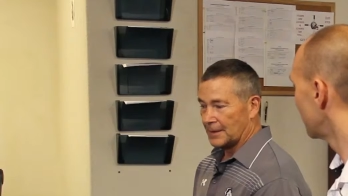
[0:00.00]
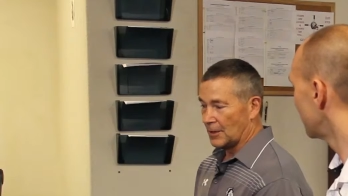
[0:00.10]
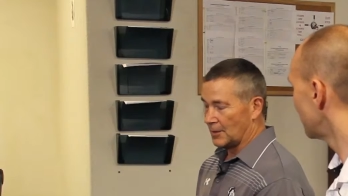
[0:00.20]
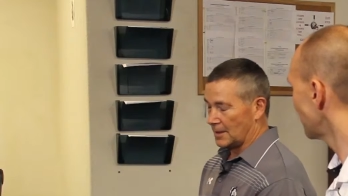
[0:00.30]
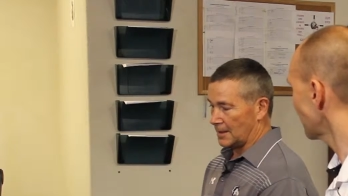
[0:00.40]

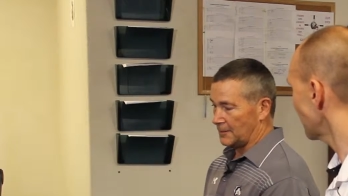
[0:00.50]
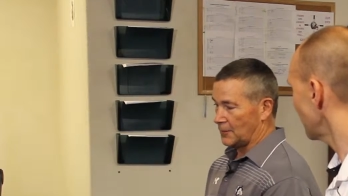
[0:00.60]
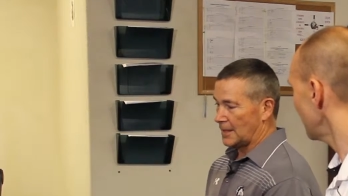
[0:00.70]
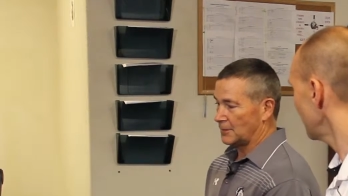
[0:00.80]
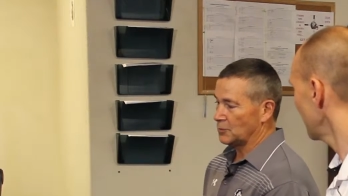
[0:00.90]

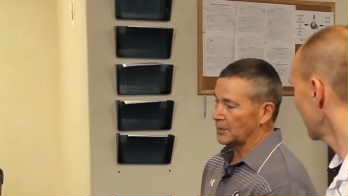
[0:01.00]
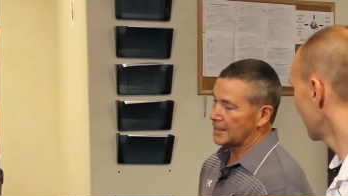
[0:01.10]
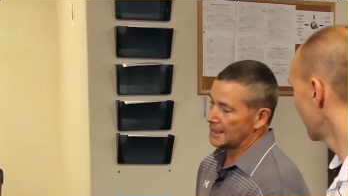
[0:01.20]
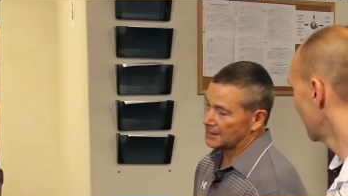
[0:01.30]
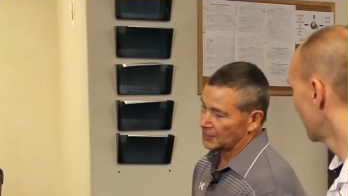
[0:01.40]
When I was
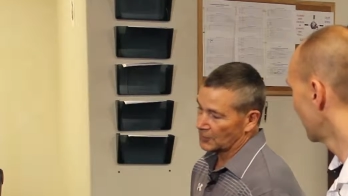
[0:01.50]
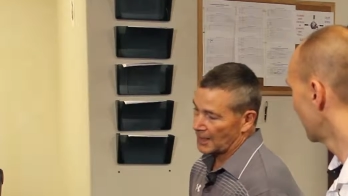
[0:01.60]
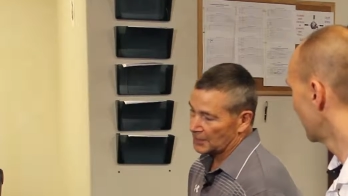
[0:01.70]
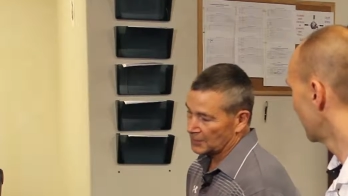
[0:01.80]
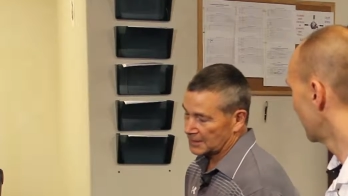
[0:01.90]
working as a
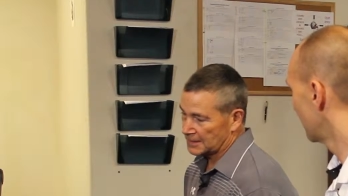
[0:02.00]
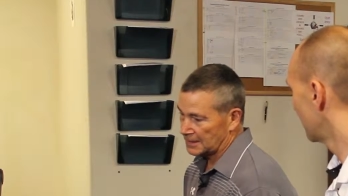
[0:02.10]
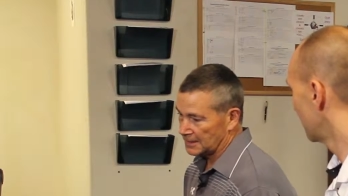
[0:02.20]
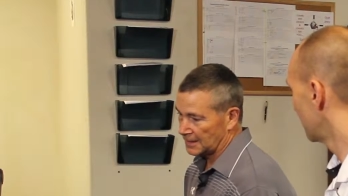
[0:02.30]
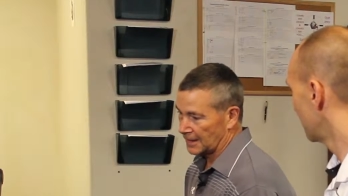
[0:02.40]
graduate
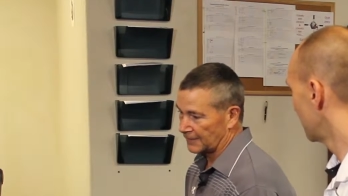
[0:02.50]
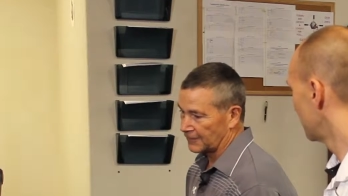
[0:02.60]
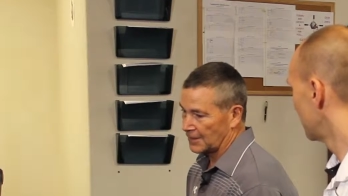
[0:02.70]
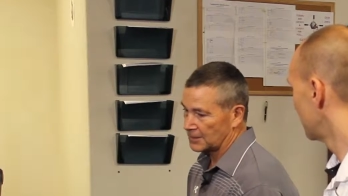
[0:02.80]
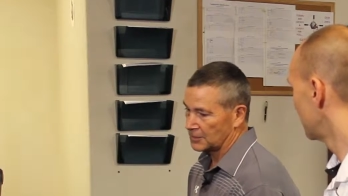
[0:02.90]
assistant at
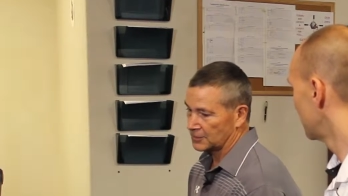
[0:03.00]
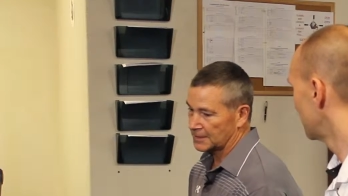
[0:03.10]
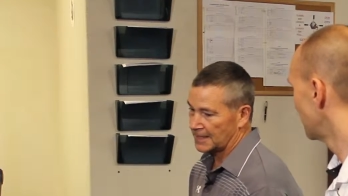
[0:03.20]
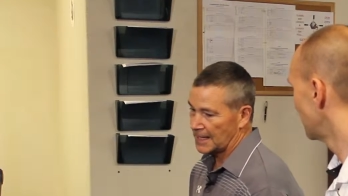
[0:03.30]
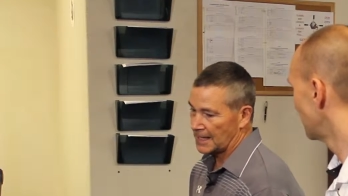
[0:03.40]
Fresno
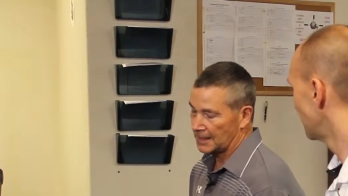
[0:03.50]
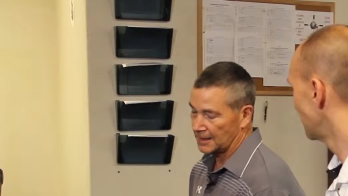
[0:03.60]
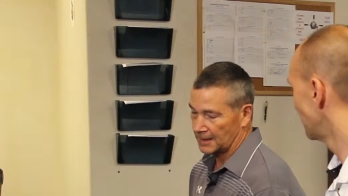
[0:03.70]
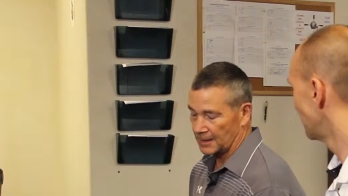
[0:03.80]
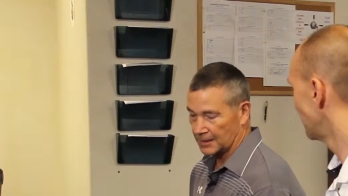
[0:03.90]

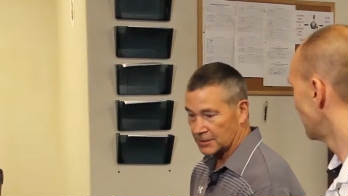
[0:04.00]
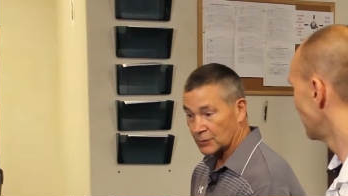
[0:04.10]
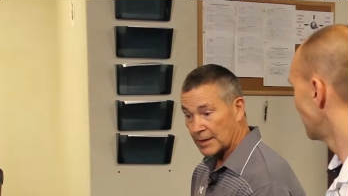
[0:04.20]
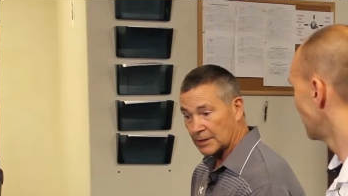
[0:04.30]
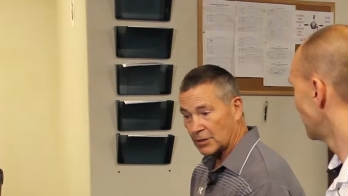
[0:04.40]
State, the
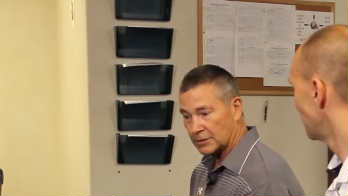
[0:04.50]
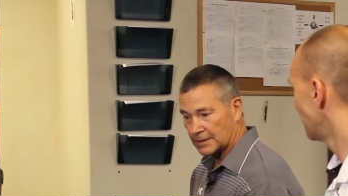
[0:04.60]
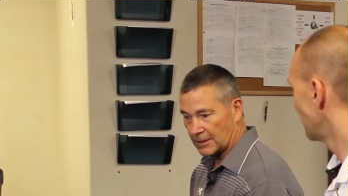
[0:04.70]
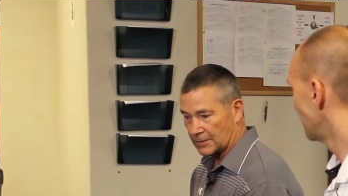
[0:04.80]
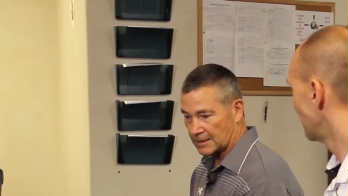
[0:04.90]
strength coach
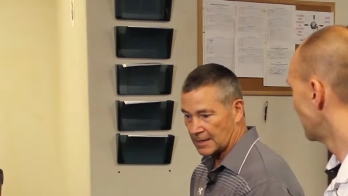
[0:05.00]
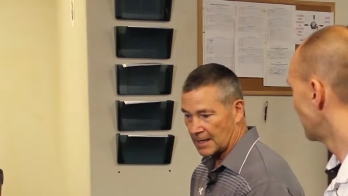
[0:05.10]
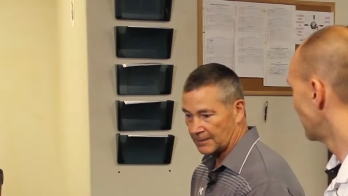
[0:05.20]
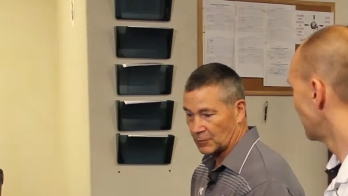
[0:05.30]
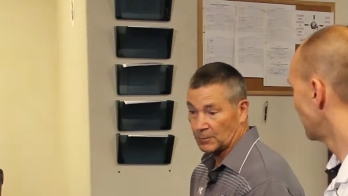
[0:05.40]
there at the
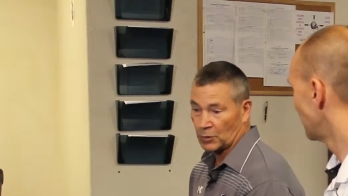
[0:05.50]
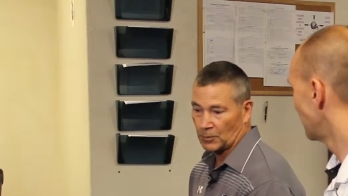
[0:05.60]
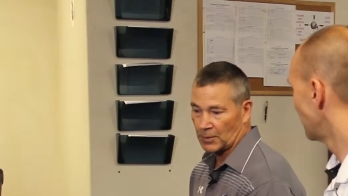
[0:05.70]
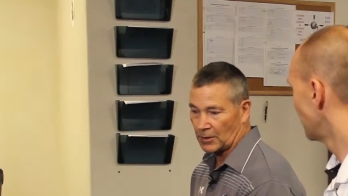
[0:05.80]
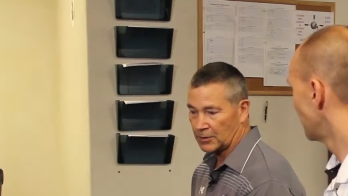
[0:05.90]
time,
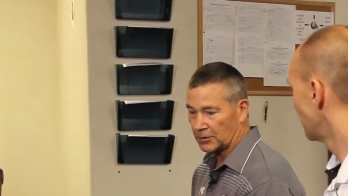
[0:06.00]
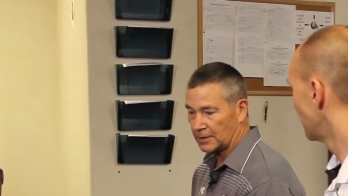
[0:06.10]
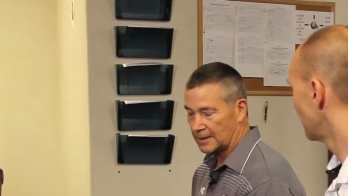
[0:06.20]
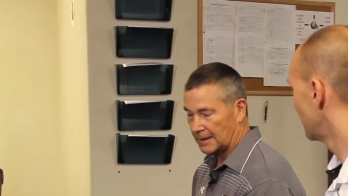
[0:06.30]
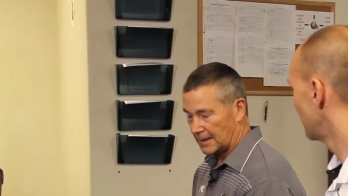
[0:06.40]
Roberto
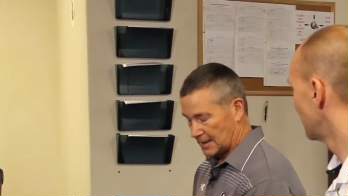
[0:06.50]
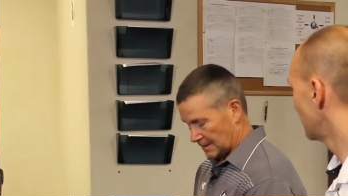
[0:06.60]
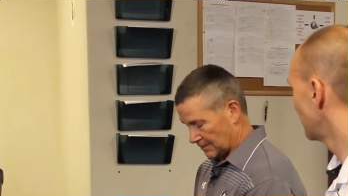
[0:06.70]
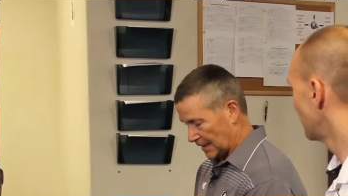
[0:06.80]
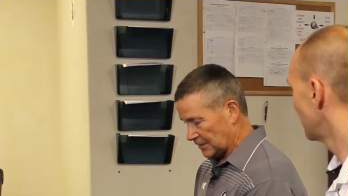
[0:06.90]
Parker,
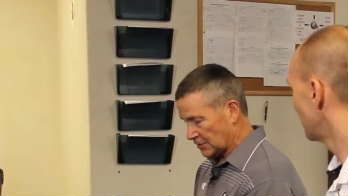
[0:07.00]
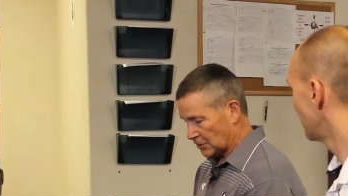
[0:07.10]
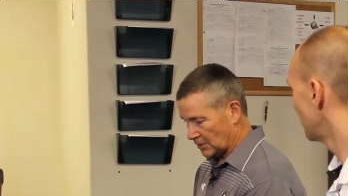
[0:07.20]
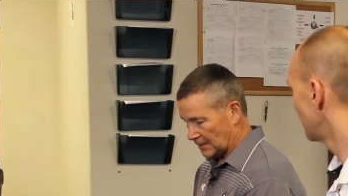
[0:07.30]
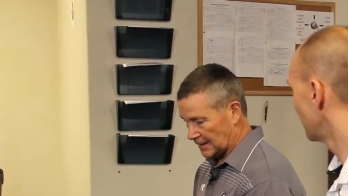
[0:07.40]
mentioned
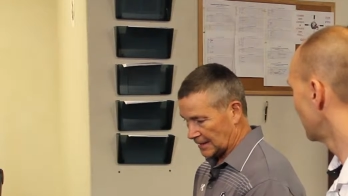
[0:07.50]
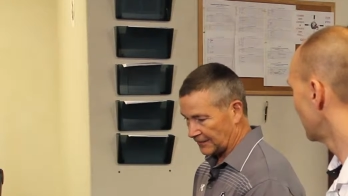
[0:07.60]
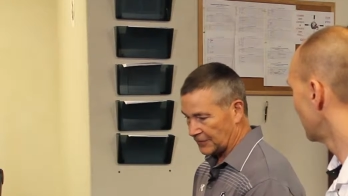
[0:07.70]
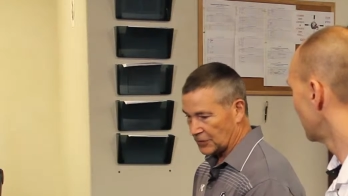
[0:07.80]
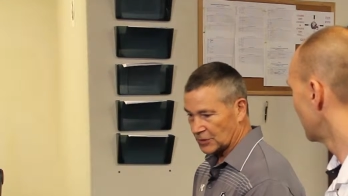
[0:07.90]
to me that a
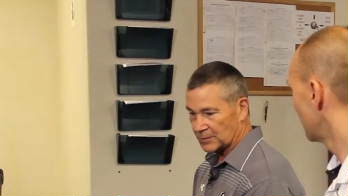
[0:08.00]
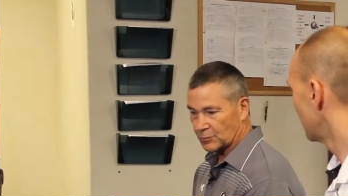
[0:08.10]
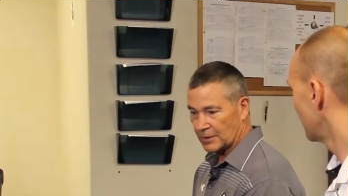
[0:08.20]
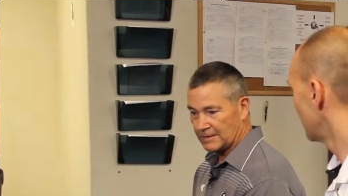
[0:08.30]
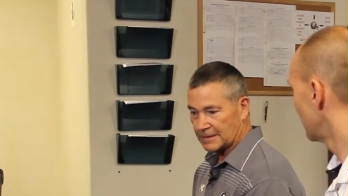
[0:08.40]
few years
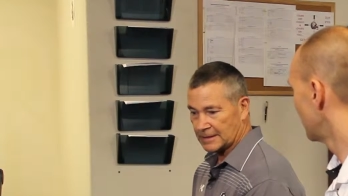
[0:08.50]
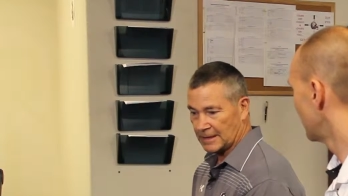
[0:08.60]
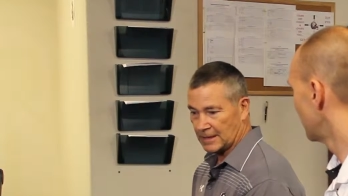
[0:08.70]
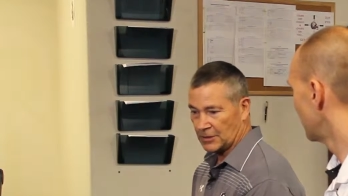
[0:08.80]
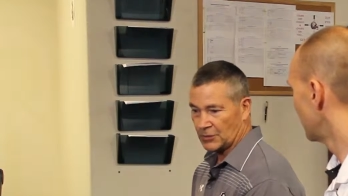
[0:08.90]

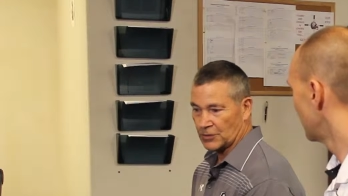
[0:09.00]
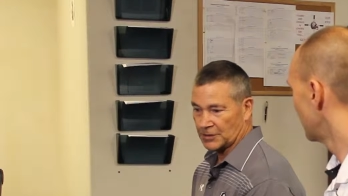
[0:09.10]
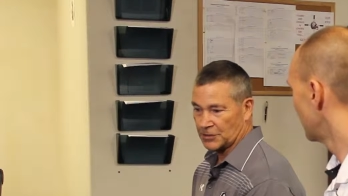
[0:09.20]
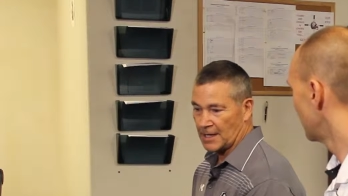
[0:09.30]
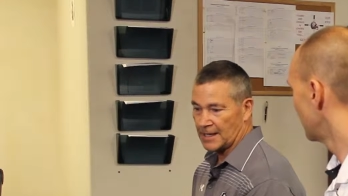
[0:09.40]
previously, the New
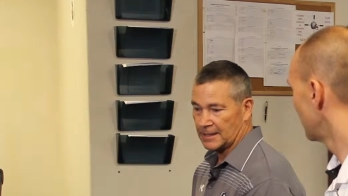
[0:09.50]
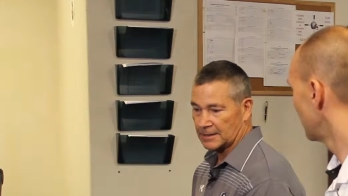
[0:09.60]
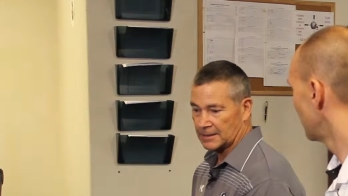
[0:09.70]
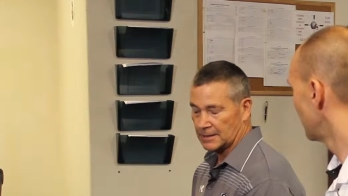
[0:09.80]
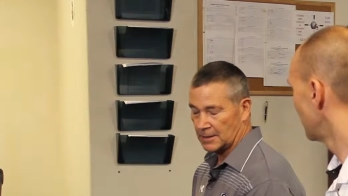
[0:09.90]
York
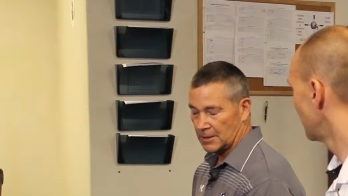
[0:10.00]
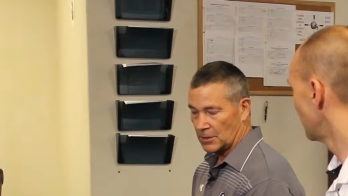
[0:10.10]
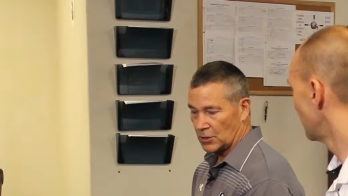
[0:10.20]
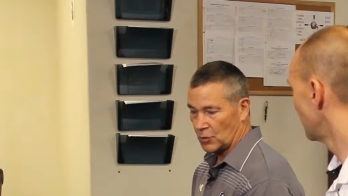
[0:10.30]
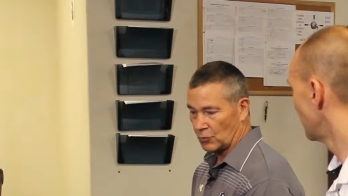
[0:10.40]
Giants,
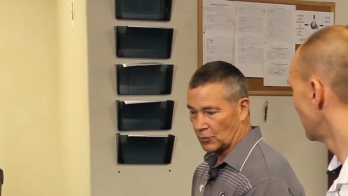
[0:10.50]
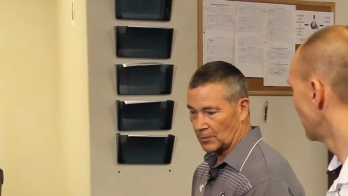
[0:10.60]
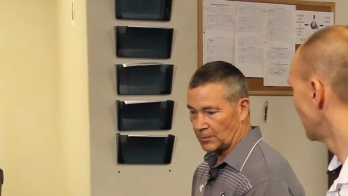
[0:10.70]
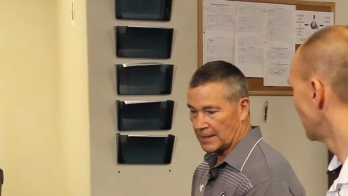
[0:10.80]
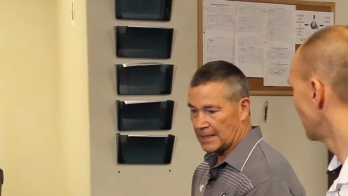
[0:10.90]
who
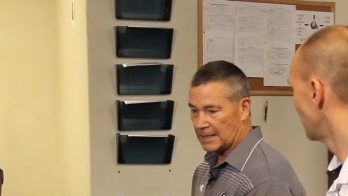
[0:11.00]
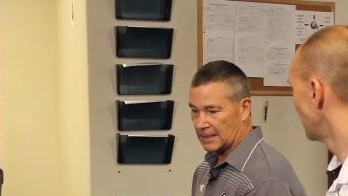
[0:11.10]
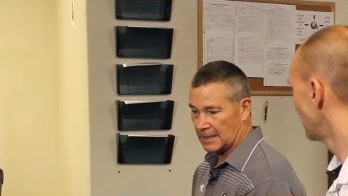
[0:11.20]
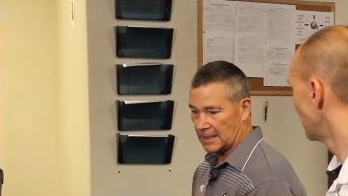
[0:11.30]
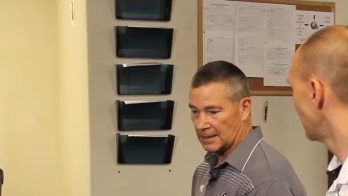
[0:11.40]
were
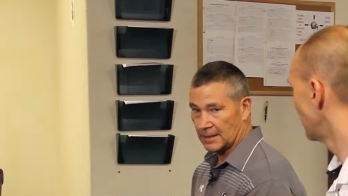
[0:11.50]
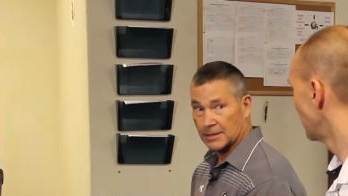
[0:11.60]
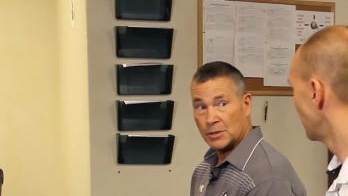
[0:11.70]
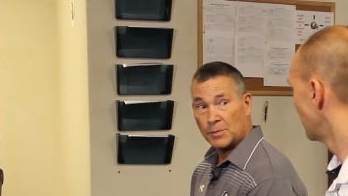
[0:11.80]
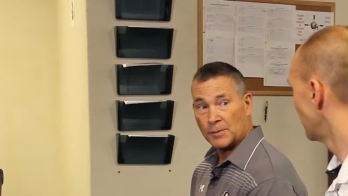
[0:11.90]
playing in the
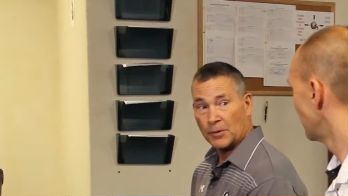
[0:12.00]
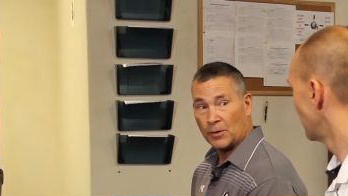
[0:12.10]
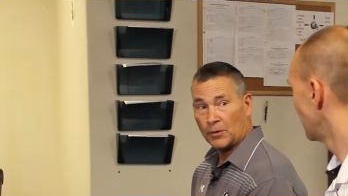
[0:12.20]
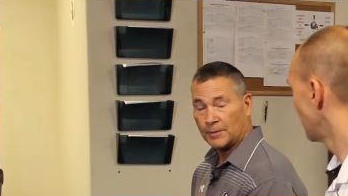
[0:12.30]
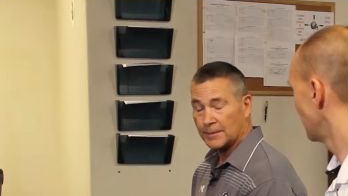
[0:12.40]
Super
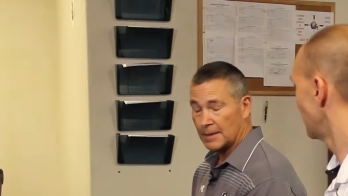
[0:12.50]
Bowl,